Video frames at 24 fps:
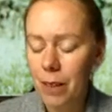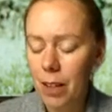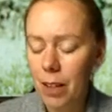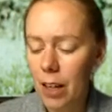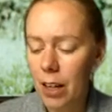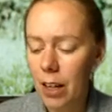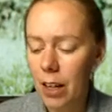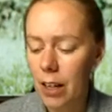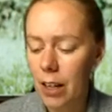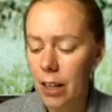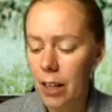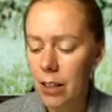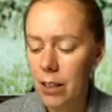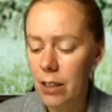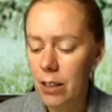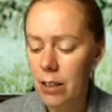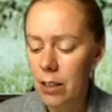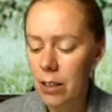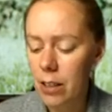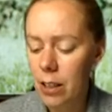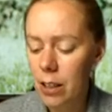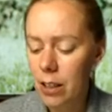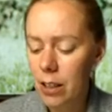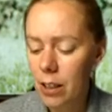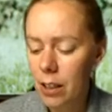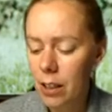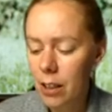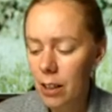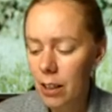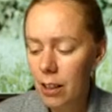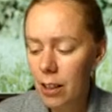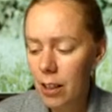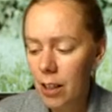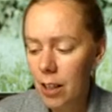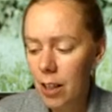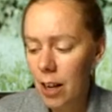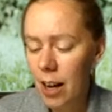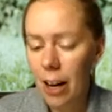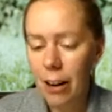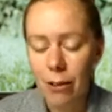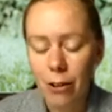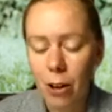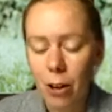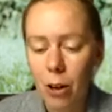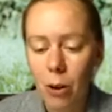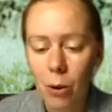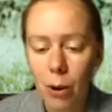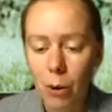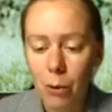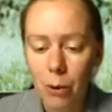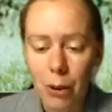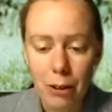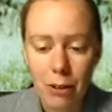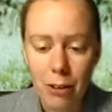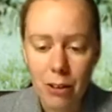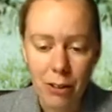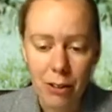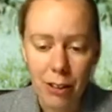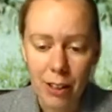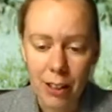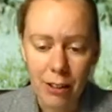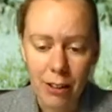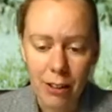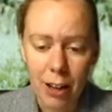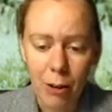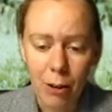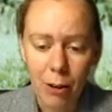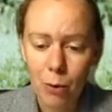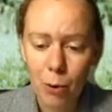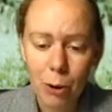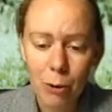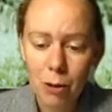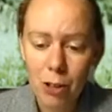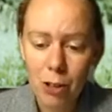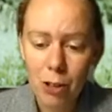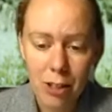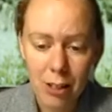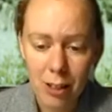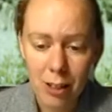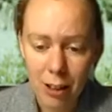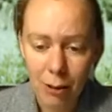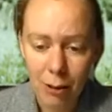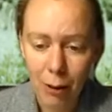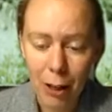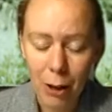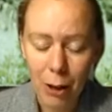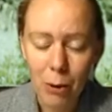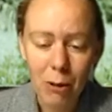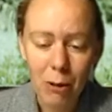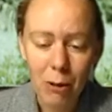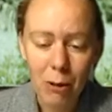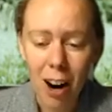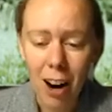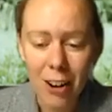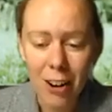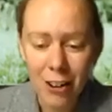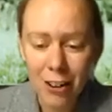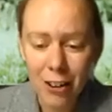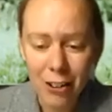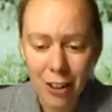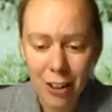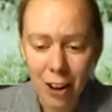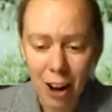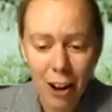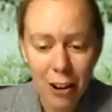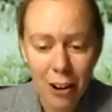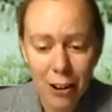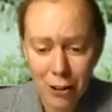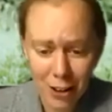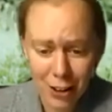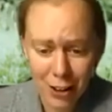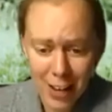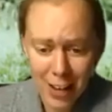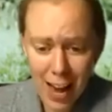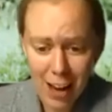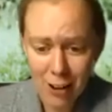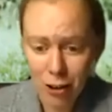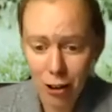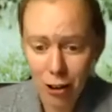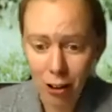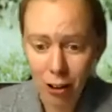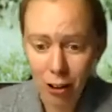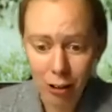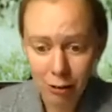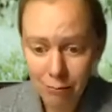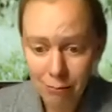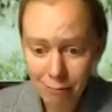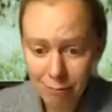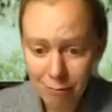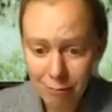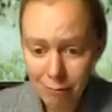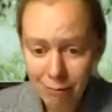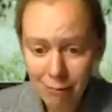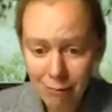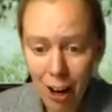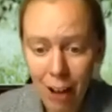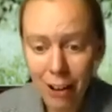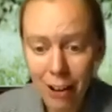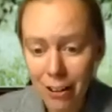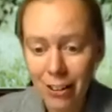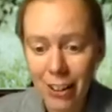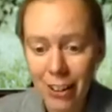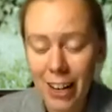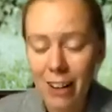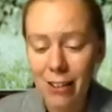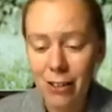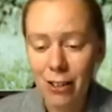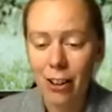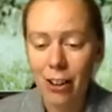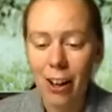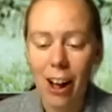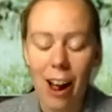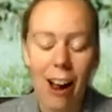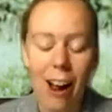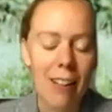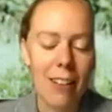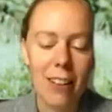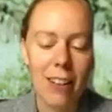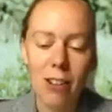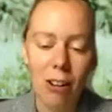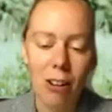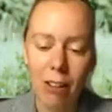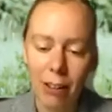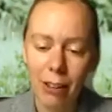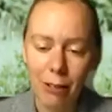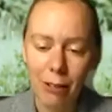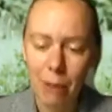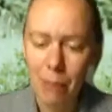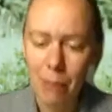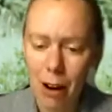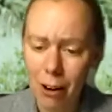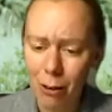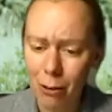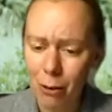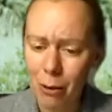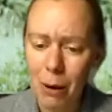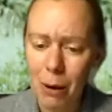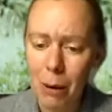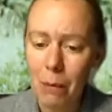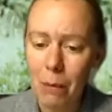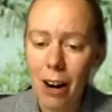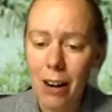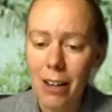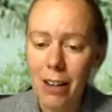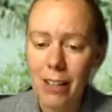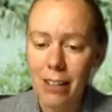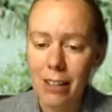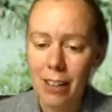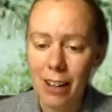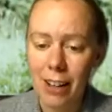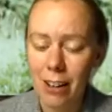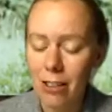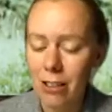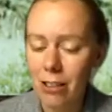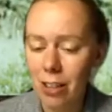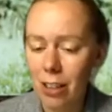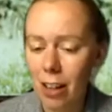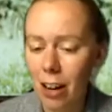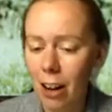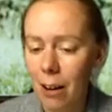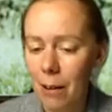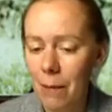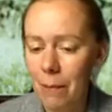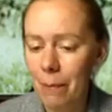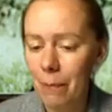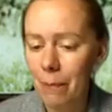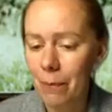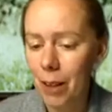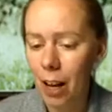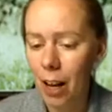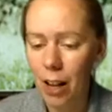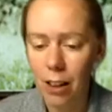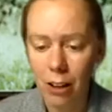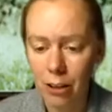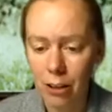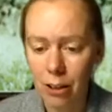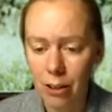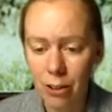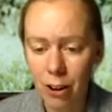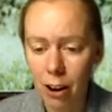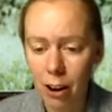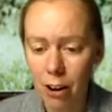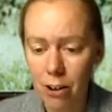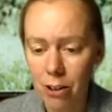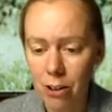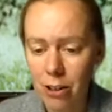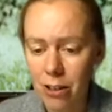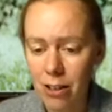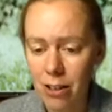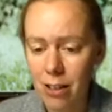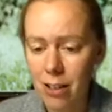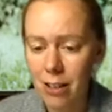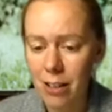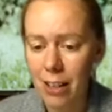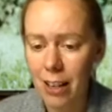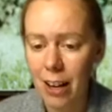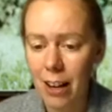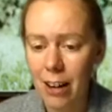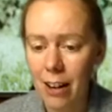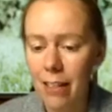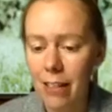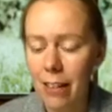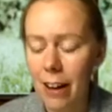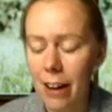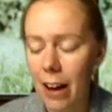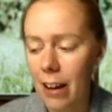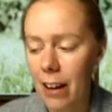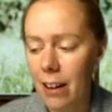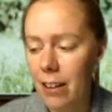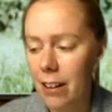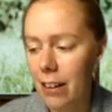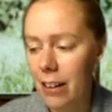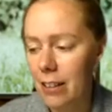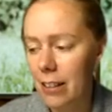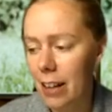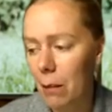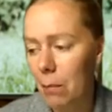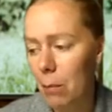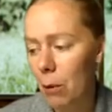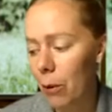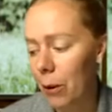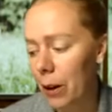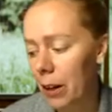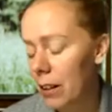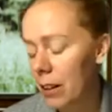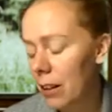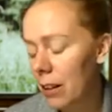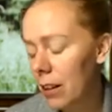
And I don't know what we were doing in there. We were just in, like, we were under the castle, and that's all I remember. I don't remember anything else. I lost consciousness again at that point.